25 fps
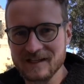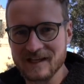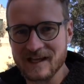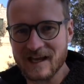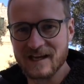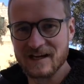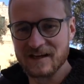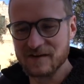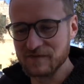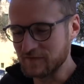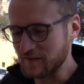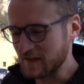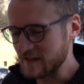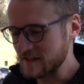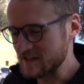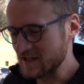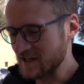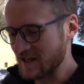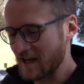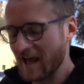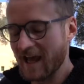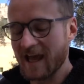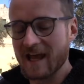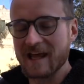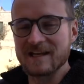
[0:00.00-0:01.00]
kind of
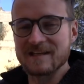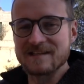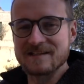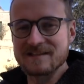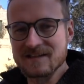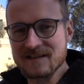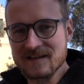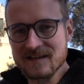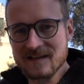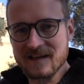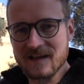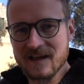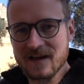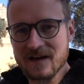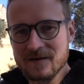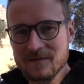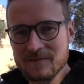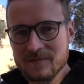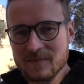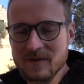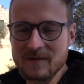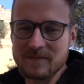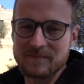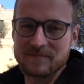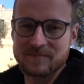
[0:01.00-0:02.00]
facing into the curb,
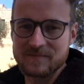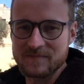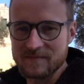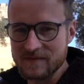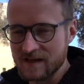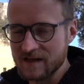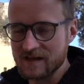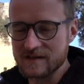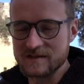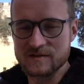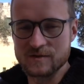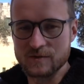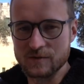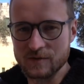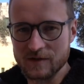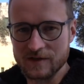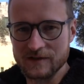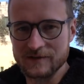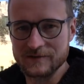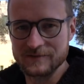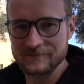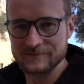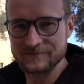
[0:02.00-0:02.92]
then it's okay.